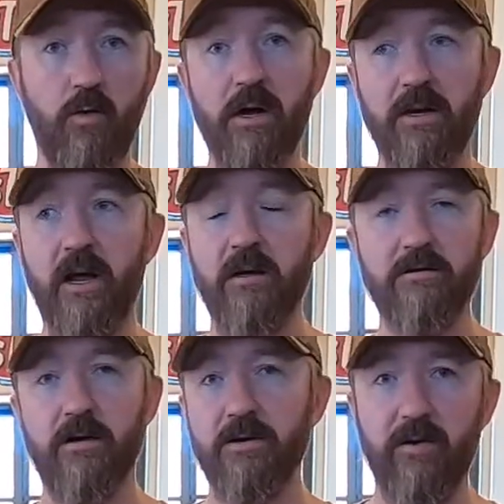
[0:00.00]
quad guy,
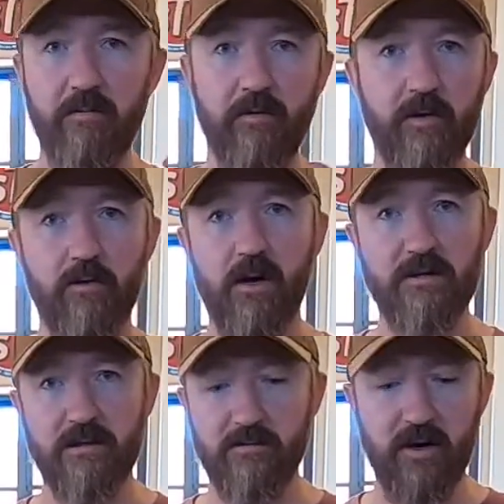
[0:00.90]
so I do FPV
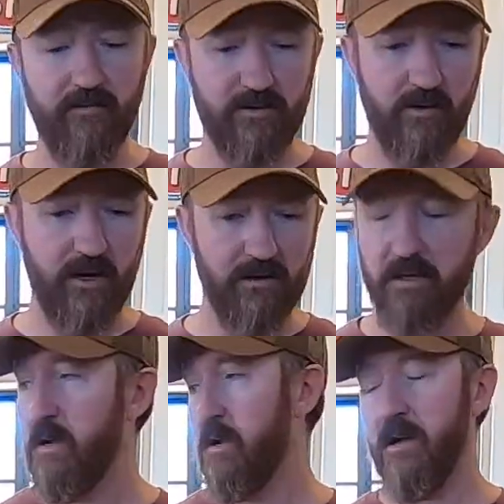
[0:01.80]
quads, that's why I have a Taranis.
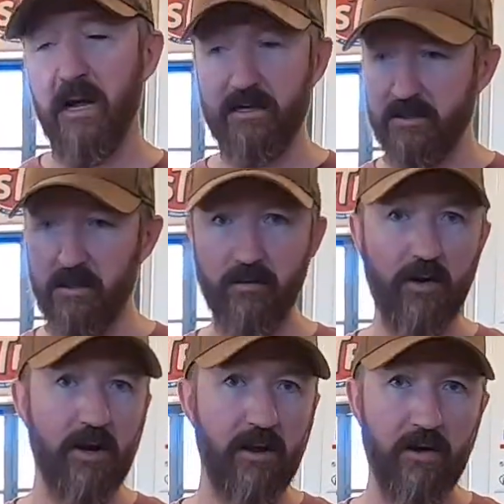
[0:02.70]
Excellent
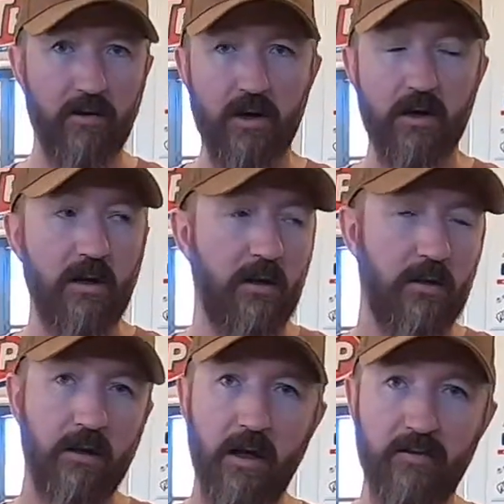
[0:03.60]
radio,
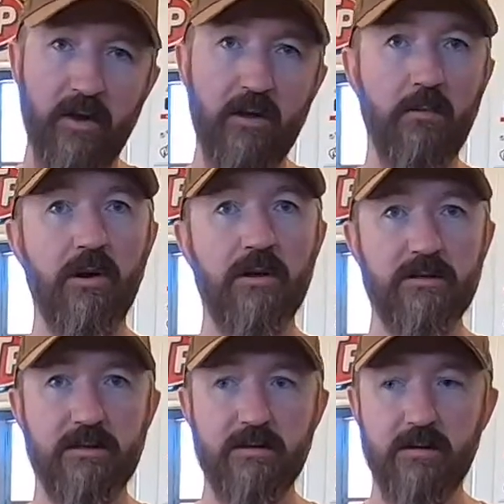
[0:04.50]
love it, but
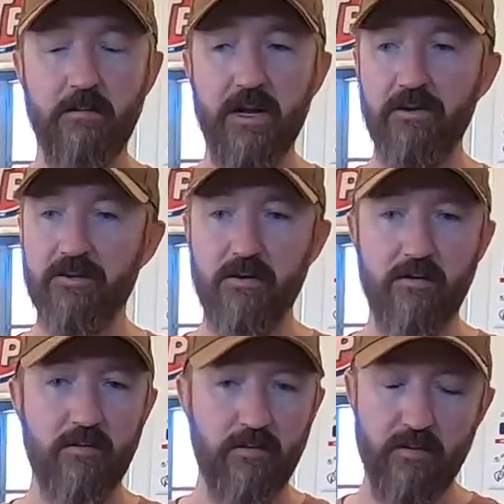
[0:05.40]
it's, the menus
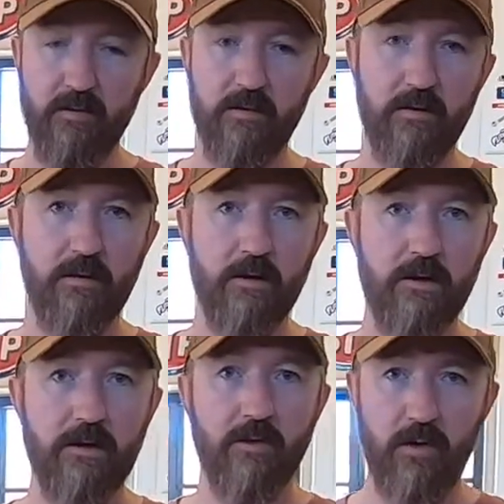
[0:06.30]
are,
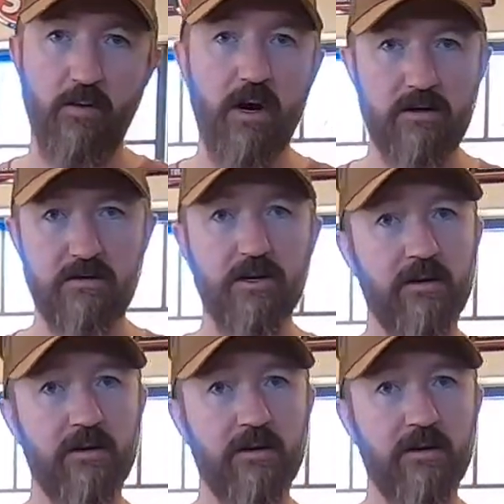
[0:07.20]
they require some